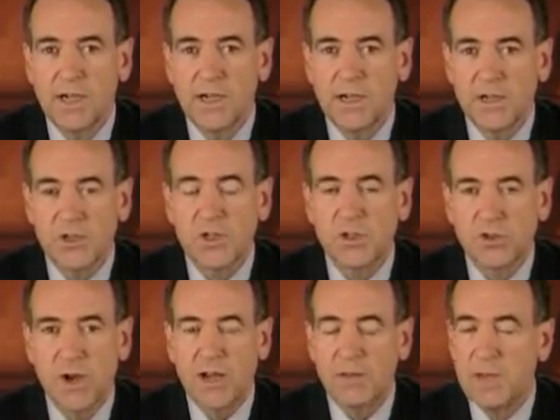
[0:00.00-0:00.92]
us
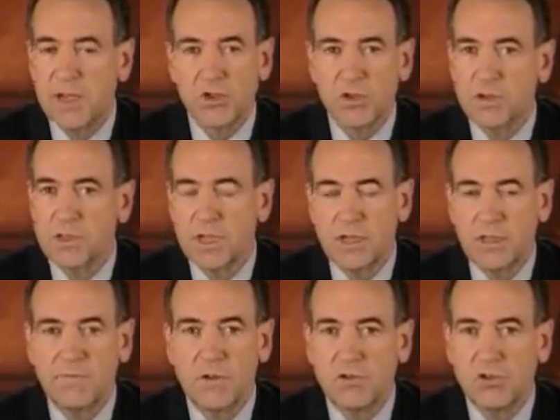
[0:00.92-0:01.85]
to try to make sure
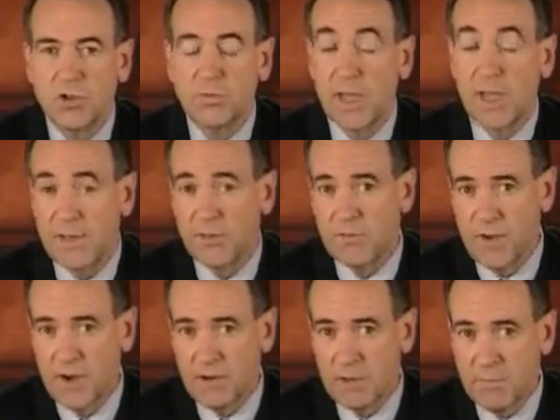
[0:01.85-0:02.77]
that in the future we
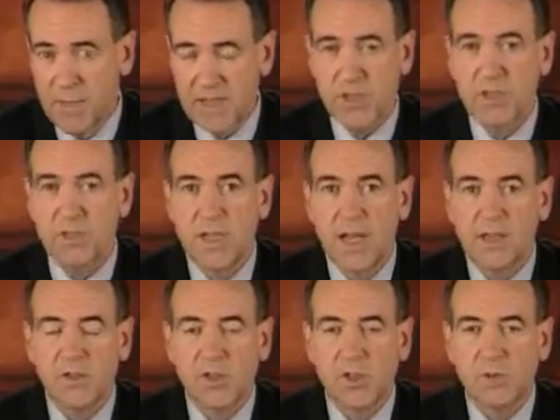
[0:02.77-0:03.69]
have the very best
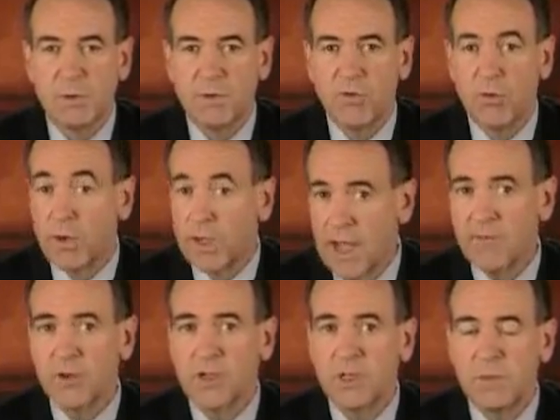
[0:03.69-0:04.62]
intelligence before
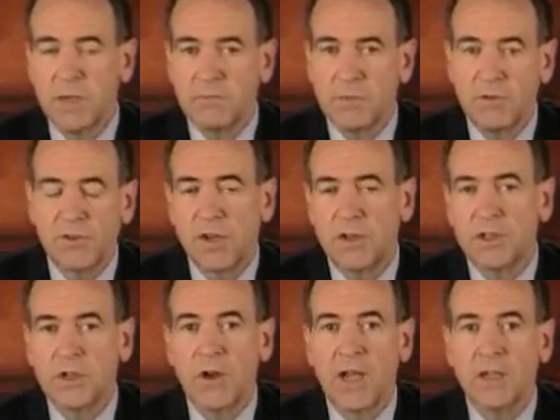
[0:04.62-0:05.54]
we ever commit boots
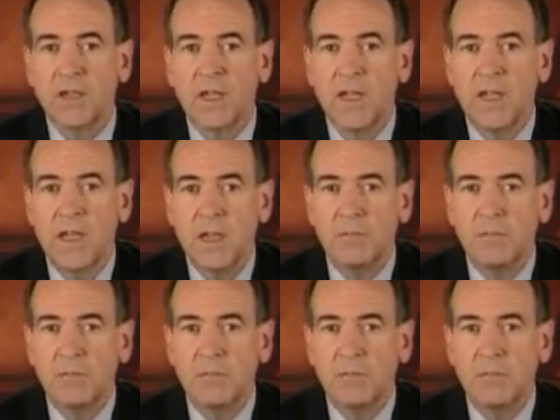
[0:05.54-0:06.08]
on the ground.